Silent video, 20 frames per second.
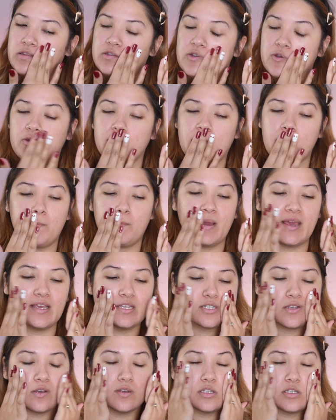to your
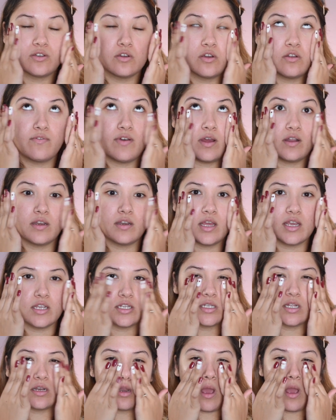base, so it's a good
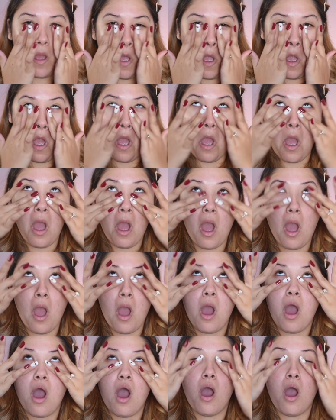foundation.
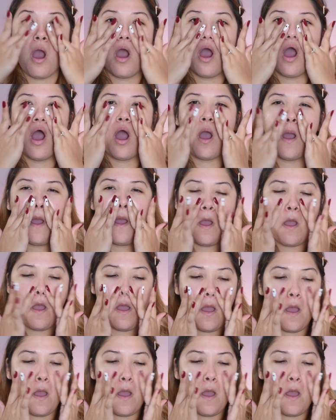Oh,